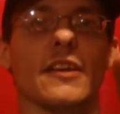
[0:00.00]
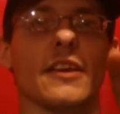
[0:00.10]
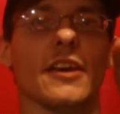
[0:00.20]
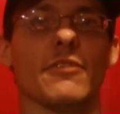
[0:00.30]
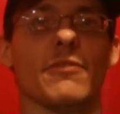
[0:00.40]

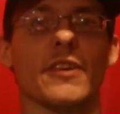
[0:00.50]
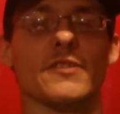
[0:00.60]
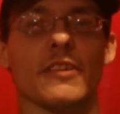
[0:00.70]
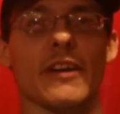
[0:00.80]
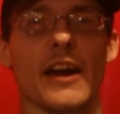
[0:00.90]
If
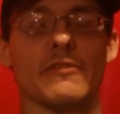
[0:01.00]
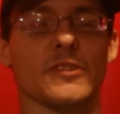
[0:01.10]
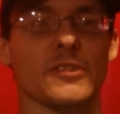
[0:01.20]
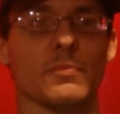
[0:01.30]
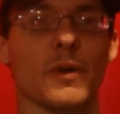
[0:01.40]
it's a
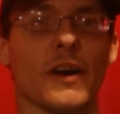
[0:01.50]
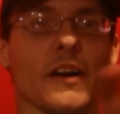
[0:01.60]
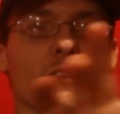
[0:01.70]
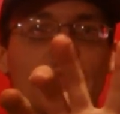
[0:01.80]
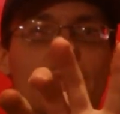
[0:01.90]
gravel
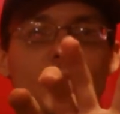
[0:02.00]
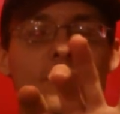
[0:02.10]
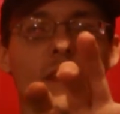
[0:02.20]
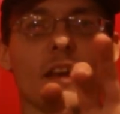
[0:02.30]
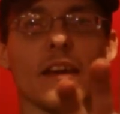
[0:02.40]
spot,
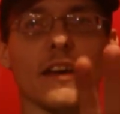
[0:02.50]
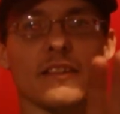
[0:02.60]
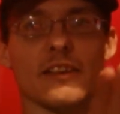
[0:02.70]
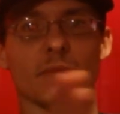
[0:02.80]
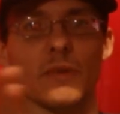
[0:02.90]

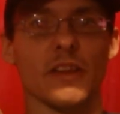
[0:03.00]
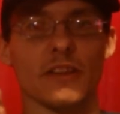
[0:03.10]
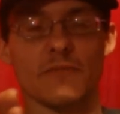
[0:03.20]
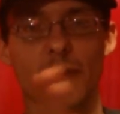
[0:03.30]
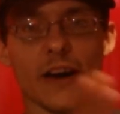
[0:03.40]
it's going to be
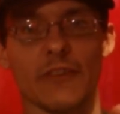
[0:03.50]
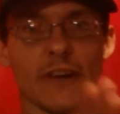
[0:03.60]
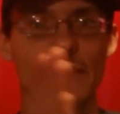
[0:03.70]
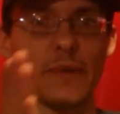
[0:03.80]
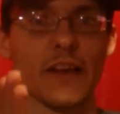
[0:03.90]
the spot
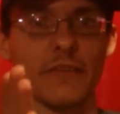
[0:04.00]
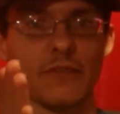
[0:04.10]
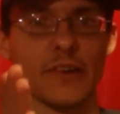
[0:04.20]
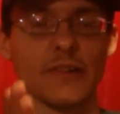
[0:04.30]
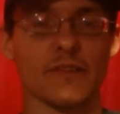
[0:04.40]
right by the
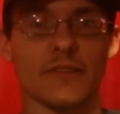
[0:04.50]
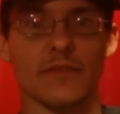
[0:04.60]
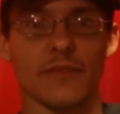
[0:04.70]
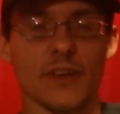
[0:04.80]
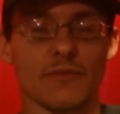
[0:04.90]
road
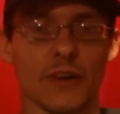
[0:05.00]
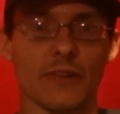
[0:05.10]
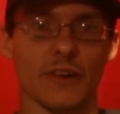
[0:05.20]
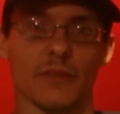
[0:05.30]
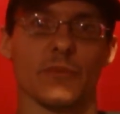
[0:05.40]
is where
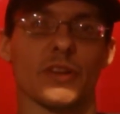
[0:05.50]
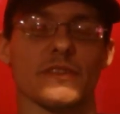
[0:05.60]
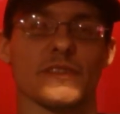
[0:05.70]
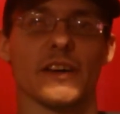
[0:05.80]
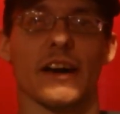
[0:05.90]
we're going to put
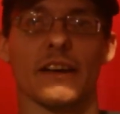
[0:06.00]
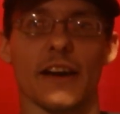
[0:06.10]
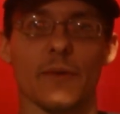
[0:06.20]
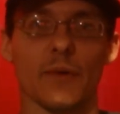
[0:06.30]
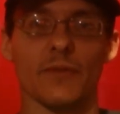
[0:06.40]
the sign,
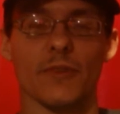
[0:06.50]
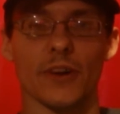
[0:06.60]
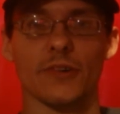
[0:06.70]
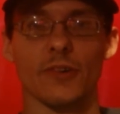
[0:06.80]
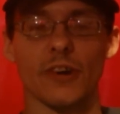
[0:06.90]
and I'm going to
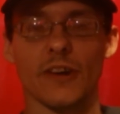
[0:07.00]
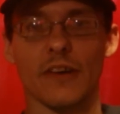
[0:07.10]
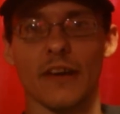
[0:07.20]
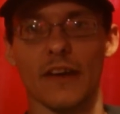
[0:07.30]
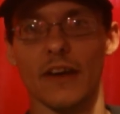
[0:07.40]
record
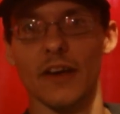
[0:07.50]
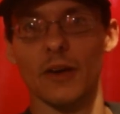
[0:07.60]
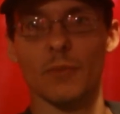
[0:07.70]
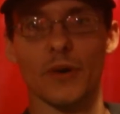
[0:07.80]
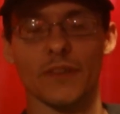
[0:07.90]

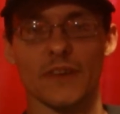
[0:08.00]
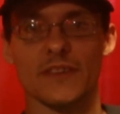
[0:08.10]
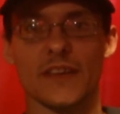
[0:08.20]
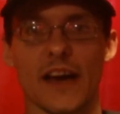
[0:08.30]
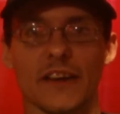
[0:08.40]
putting the
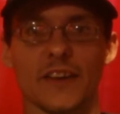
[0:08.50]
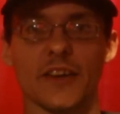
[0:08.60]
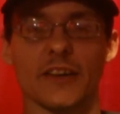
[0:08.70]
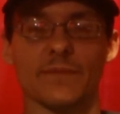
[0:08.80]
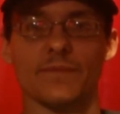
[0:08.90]
sign
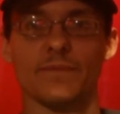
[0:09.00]
up.